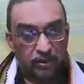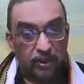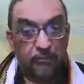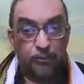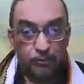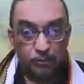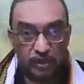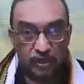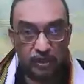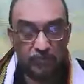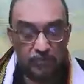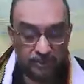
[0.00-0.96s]
Up to 1
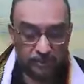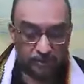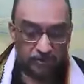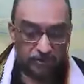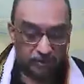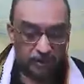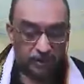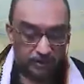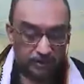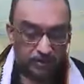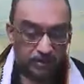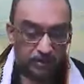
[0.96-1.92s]
millimeter, sorry.
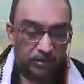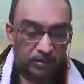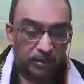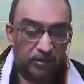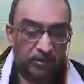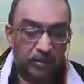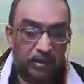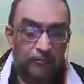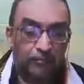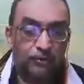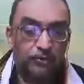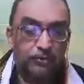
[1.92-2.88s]

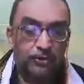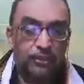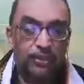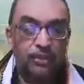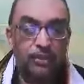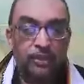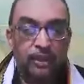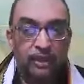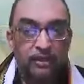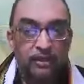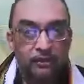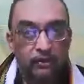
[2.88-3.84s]
If you use this
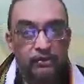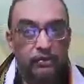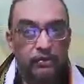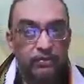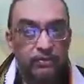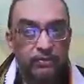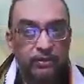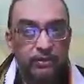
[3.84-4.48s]
scale also,